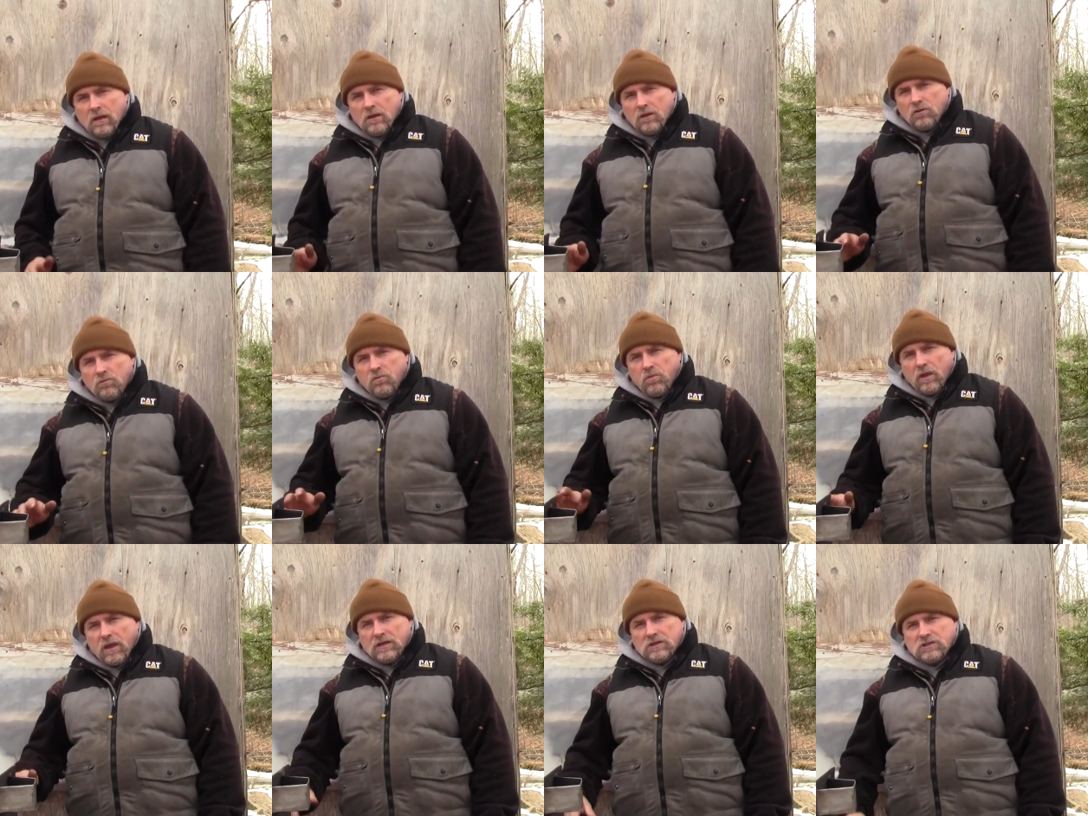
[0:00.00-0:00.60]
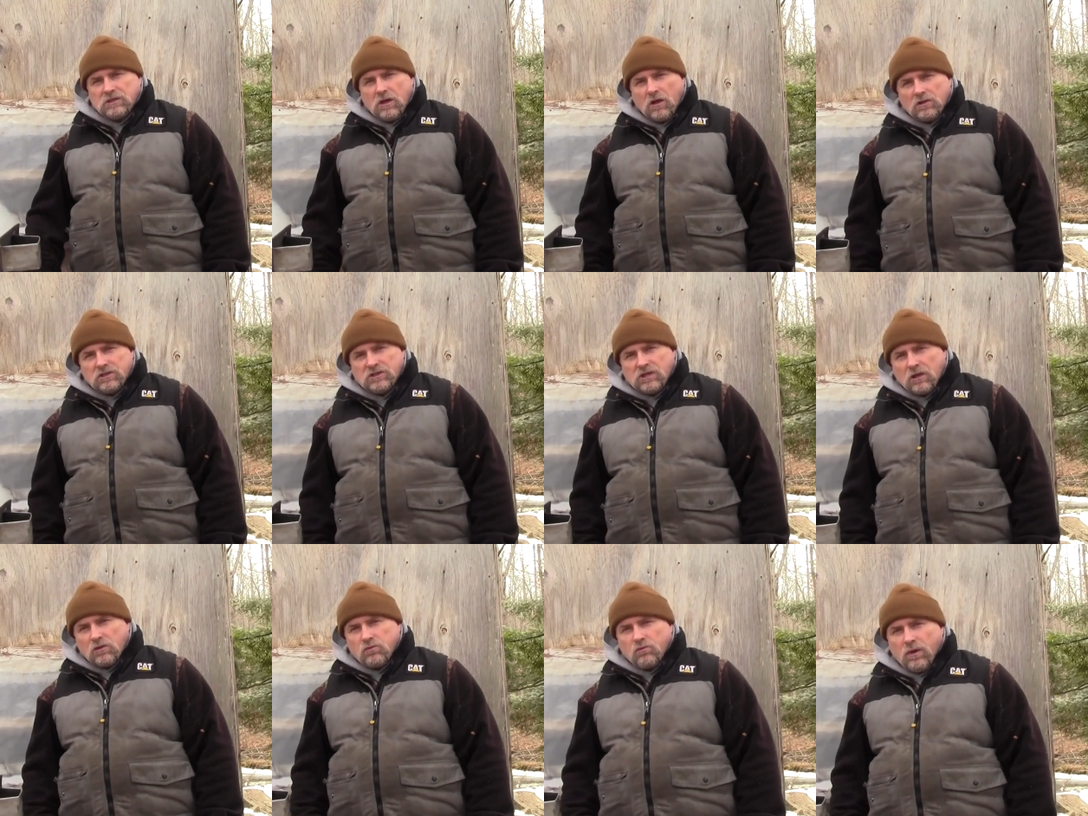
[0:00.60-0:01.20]
little place called
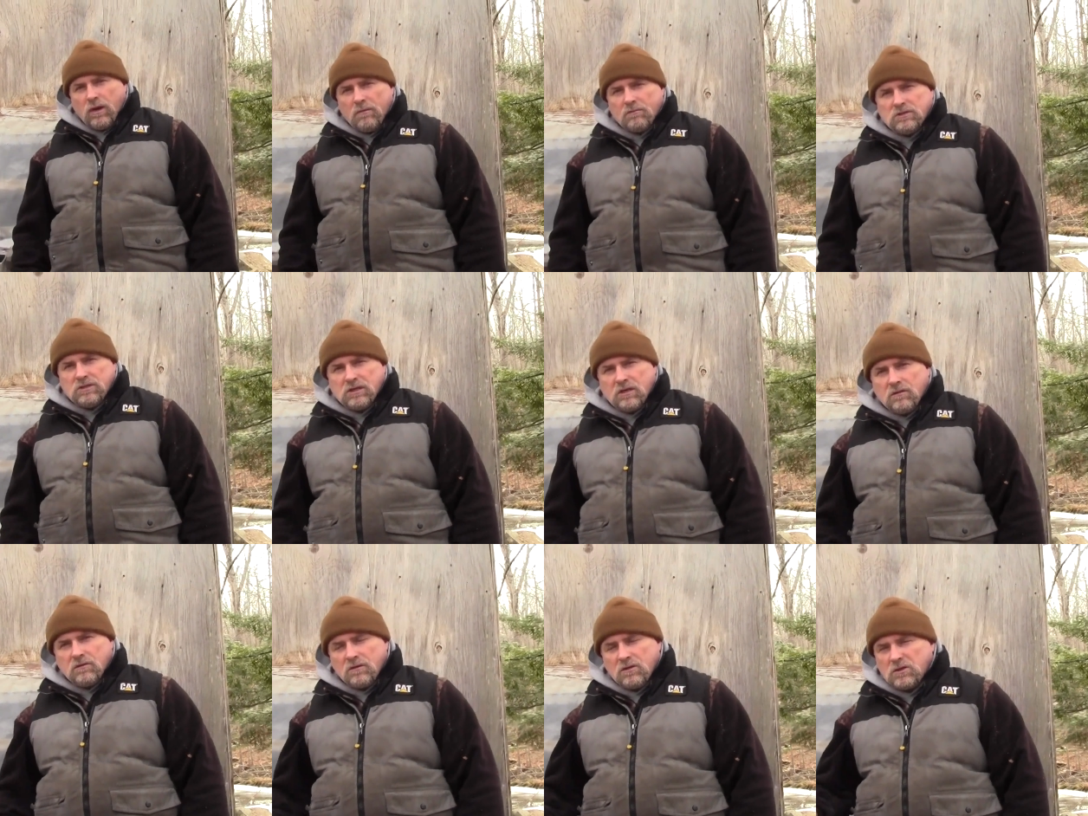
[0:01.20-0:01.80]
South Williamston,